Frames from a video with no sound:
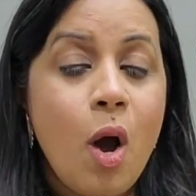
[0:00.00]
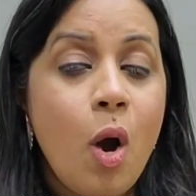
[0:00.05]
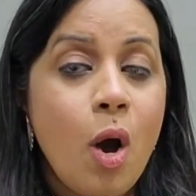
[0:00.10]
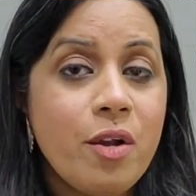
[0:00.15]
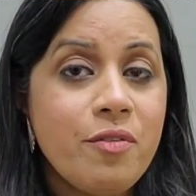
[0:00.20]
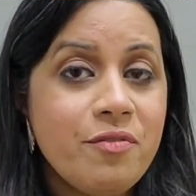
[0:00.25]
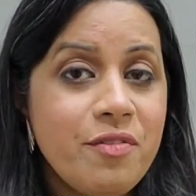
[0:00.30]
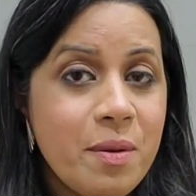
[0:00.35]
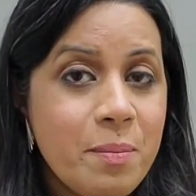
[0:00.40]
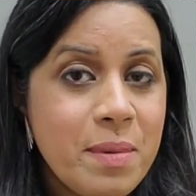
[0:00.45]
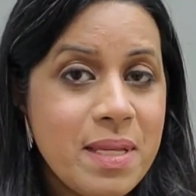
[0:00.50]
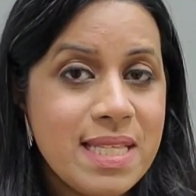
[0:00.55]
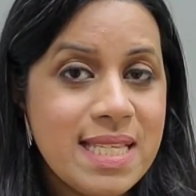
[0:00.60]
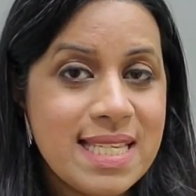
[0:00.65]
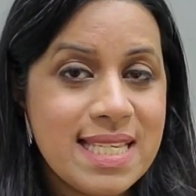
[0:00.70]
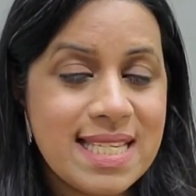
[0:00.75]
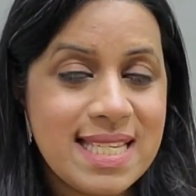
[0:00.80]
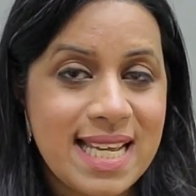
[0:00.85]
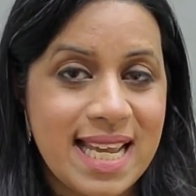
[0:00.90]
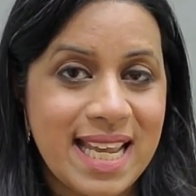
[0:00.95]
On
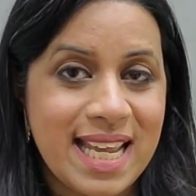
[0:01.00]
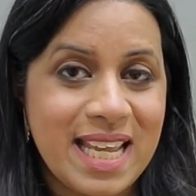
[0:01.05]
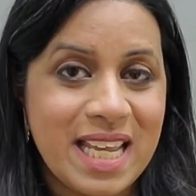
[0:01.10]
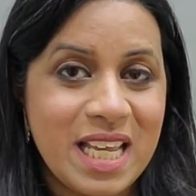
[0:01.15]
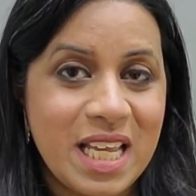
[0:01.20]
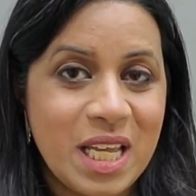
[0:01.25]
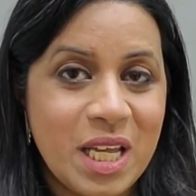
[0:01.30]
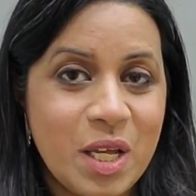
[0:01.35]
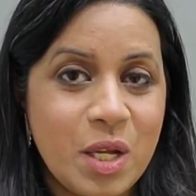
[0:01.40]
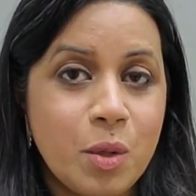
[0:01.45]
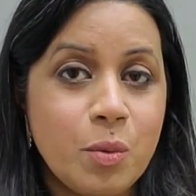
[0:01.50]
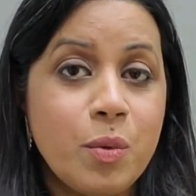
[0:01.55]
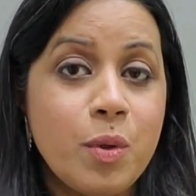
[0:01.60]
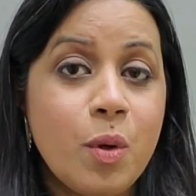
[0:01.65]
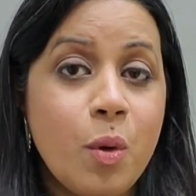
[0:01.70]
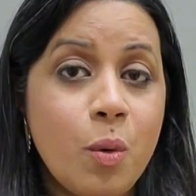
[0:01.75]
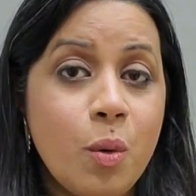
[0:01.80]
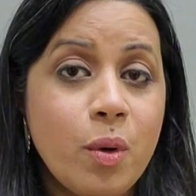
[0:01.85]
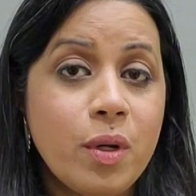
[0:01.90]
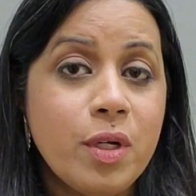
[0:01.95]
Women's Day,
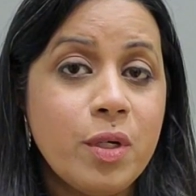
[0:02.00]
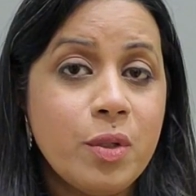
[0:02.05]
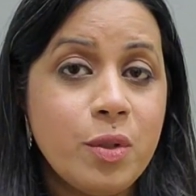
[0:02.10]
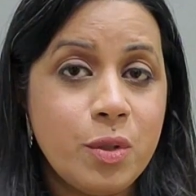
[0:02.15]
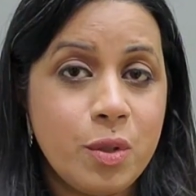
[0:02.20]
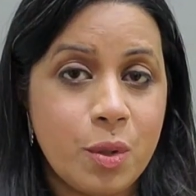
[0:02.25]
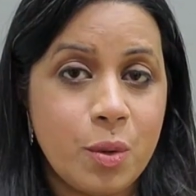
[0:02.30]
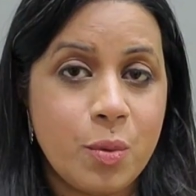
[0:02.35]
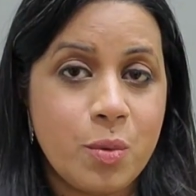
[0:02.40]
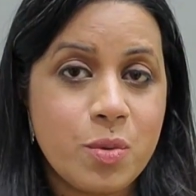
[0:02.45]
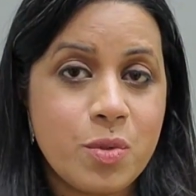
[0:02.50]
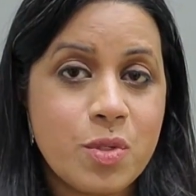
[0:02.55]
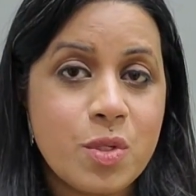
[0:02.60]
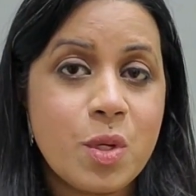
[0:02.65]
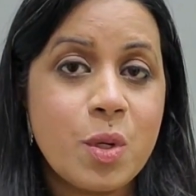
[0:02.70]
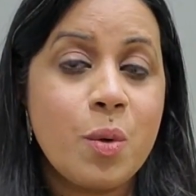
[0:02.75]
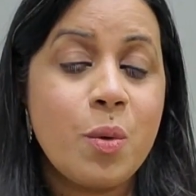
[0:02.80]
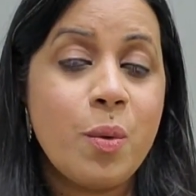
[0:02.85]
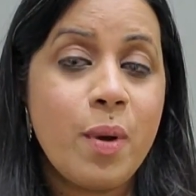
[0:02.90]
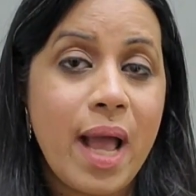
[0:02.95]
we honor those
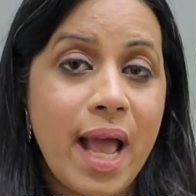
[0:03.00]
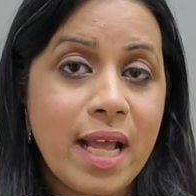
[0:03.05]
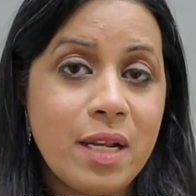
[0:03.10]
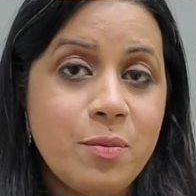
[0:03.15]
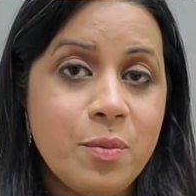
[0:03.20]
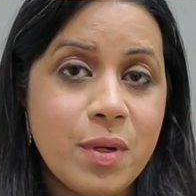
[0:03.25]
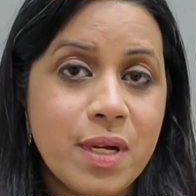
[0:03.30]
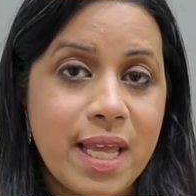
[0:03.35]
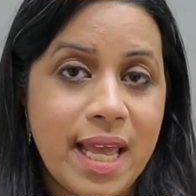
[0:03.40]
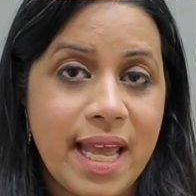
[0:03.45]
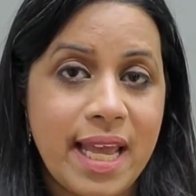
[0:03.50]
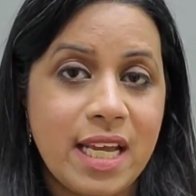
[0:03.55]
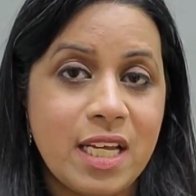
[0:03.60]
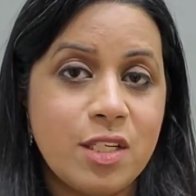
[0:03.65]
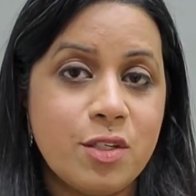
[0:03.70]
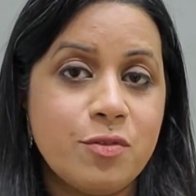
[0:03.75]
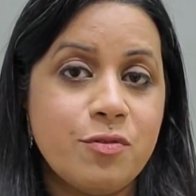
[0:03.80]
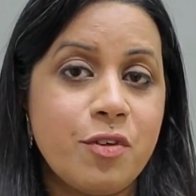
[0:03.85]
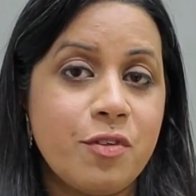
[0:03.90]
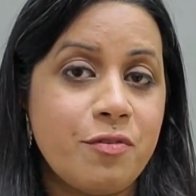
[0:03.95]
who
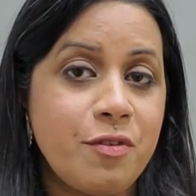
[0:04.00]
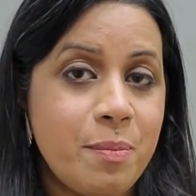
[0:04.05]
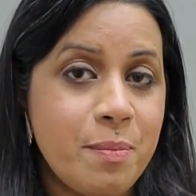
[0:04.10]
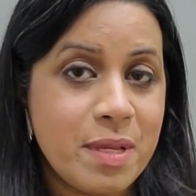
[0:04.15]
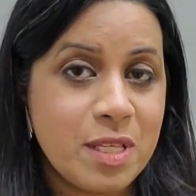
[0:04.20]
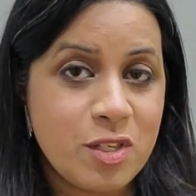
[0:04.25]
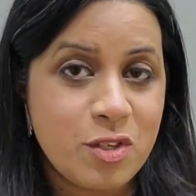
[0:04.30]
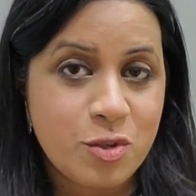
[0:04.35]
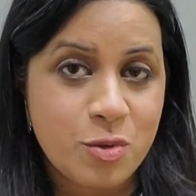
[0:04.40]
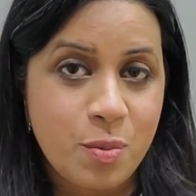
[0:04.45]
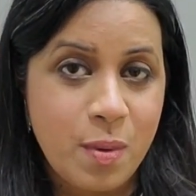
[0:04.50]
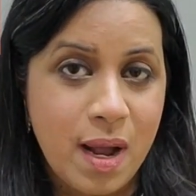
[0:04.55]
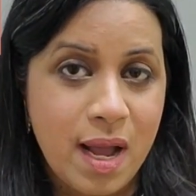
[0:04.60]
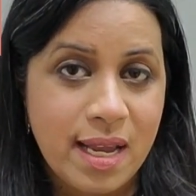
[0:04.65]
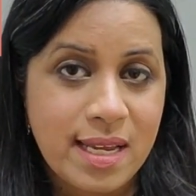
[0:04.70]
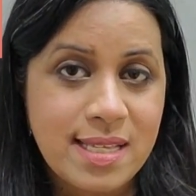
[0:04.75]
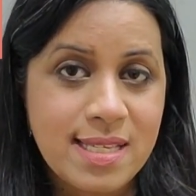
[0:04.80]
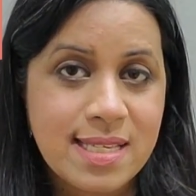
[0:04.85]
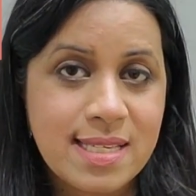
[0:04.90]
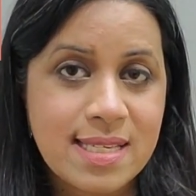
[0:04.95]
advocate for women's
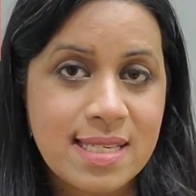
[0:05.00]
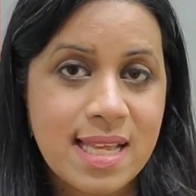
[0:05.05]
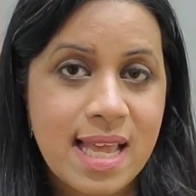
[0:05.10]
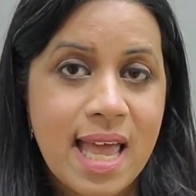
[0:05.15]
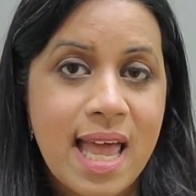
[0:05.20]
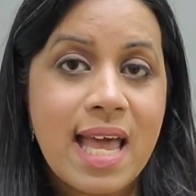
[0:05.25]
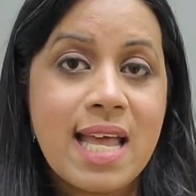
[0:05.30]
rights,